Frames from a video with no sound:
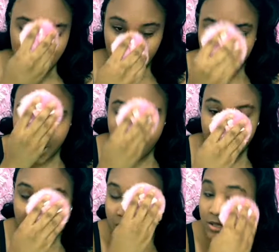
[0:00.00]
You want
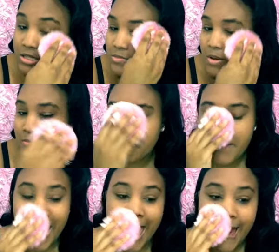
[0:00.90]
everything to be
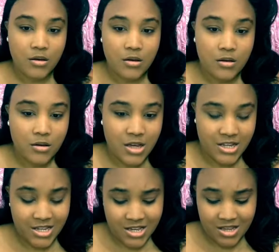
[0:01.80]
matte.
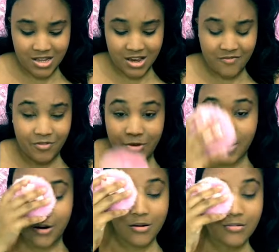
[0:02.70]
And it can get
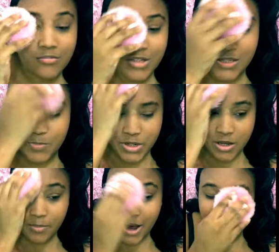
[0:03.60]
everywhere, this
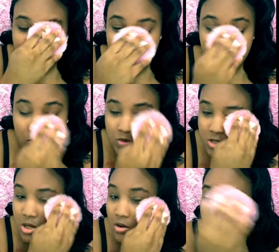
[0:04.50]
pinup powder too,
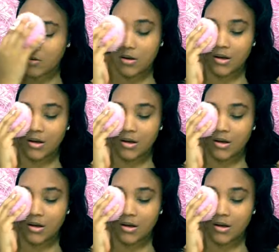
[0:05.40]
so.